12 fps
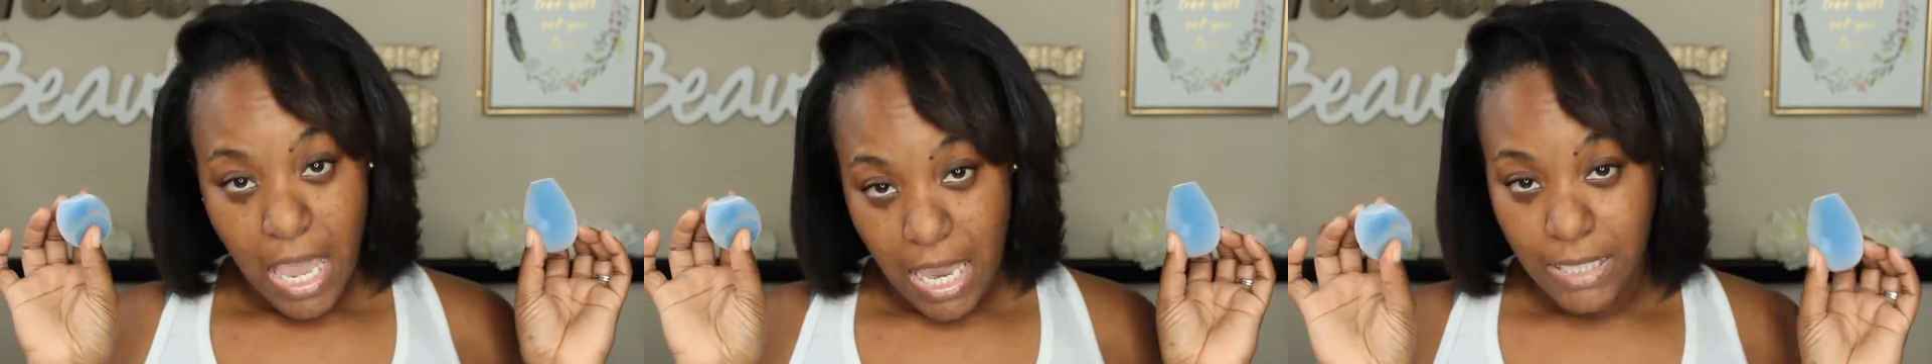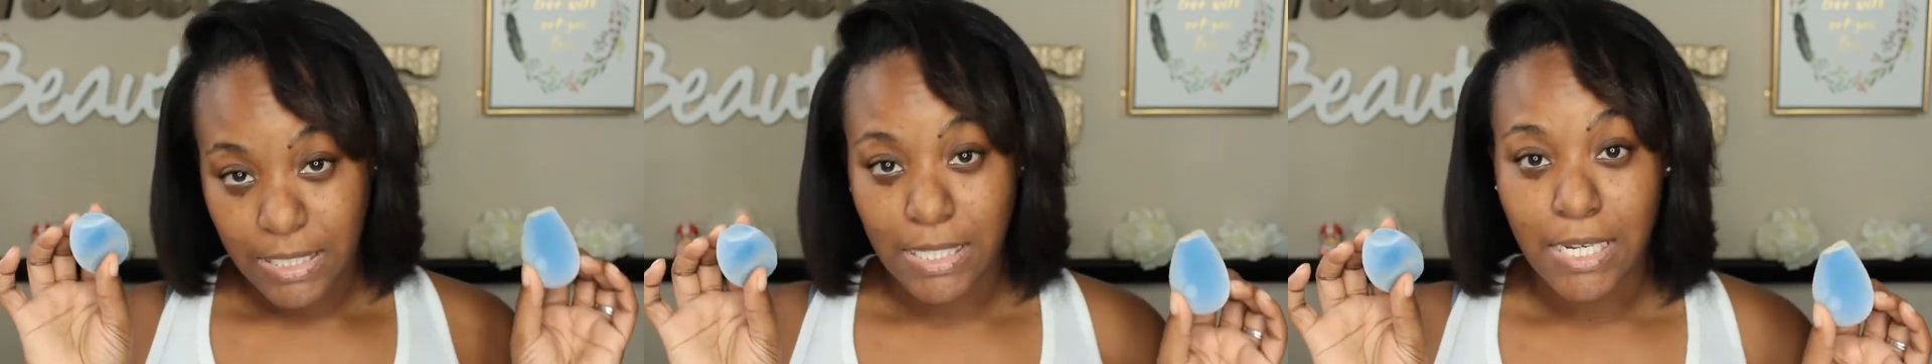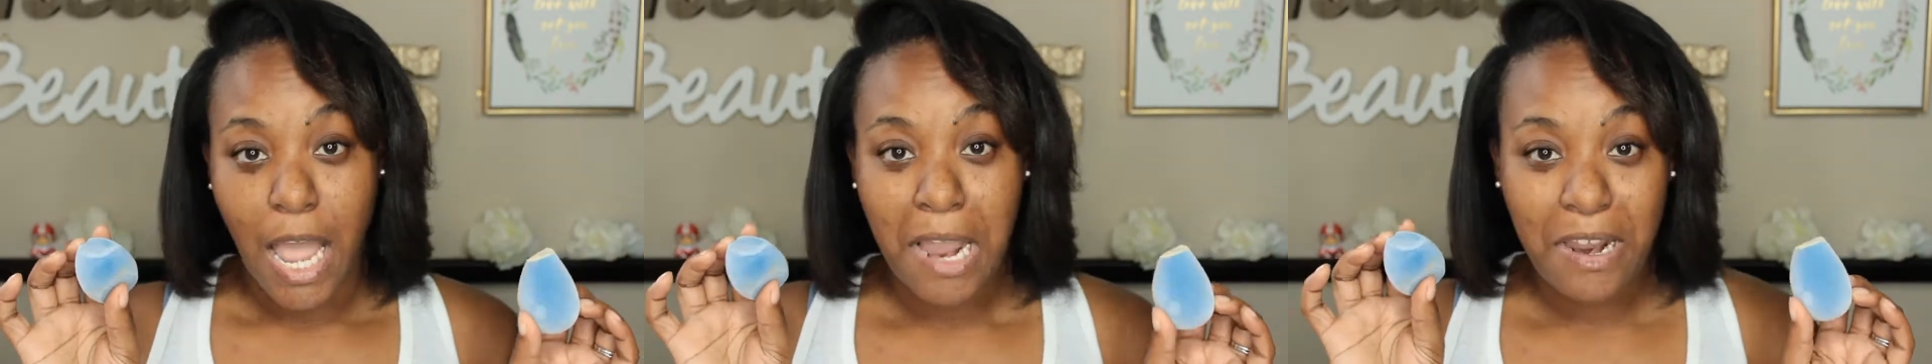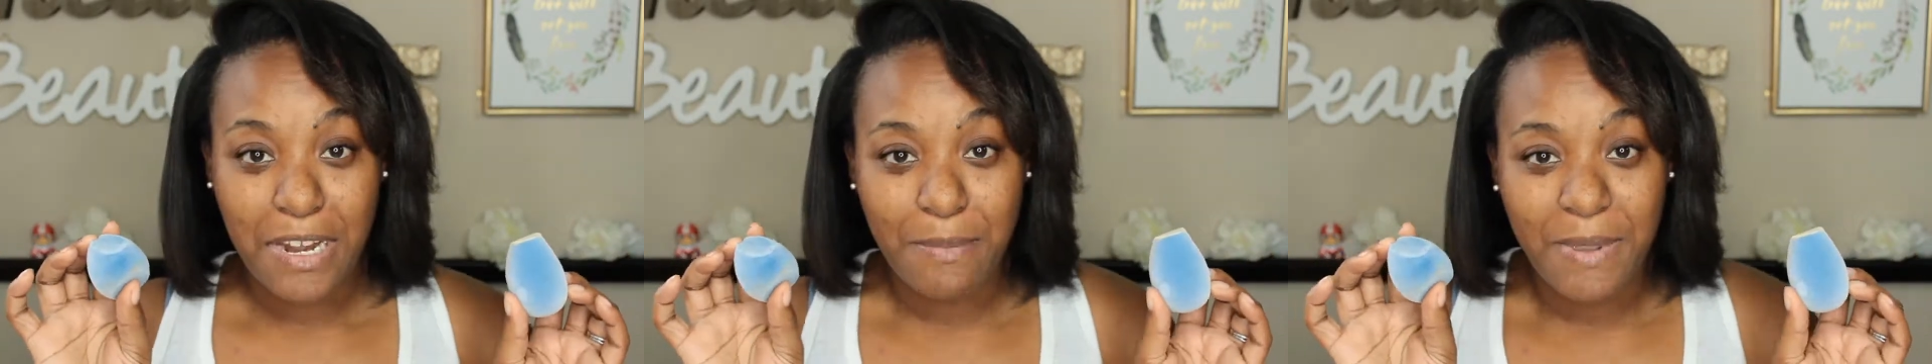It's
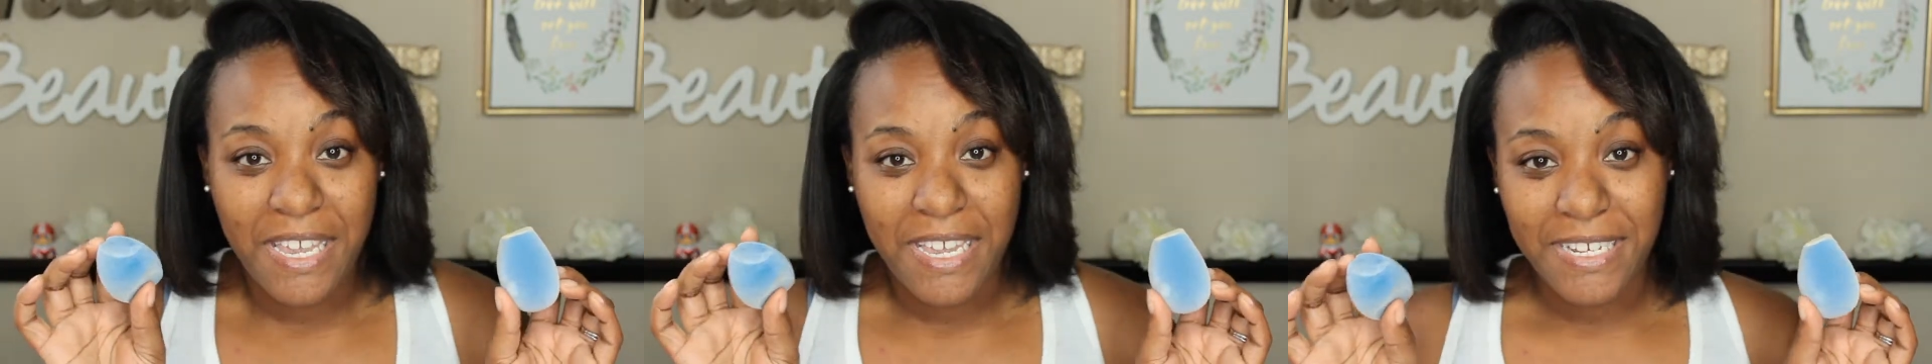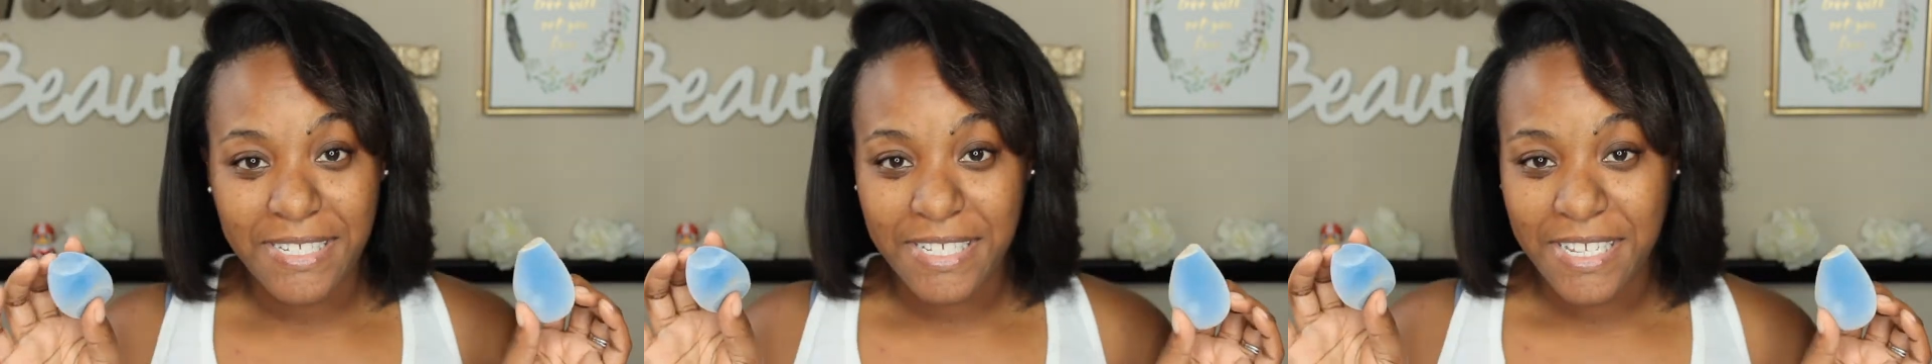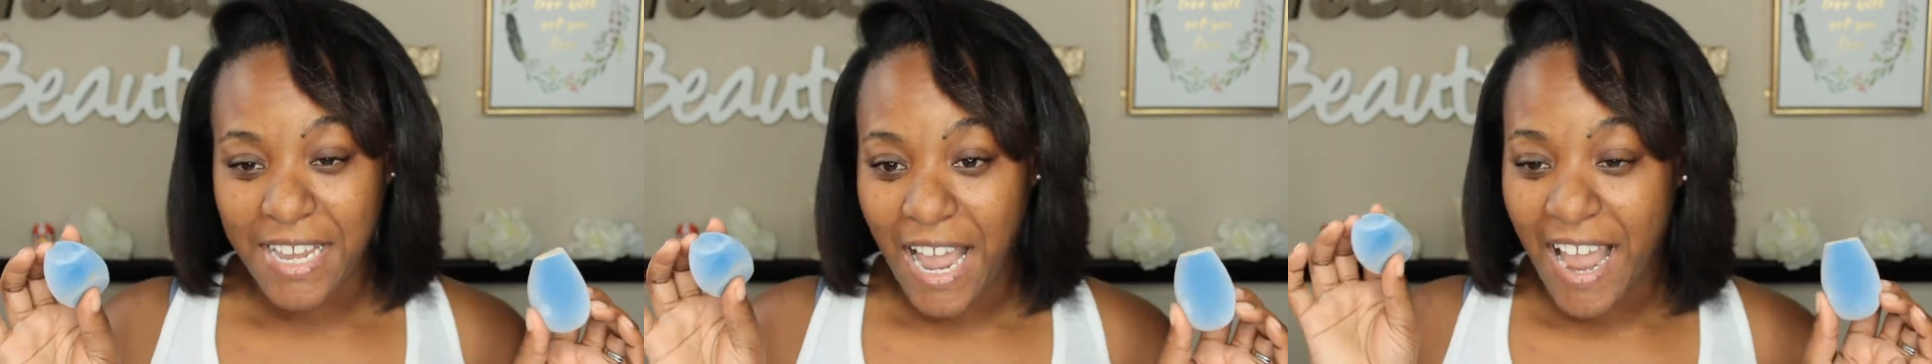not going to be easy.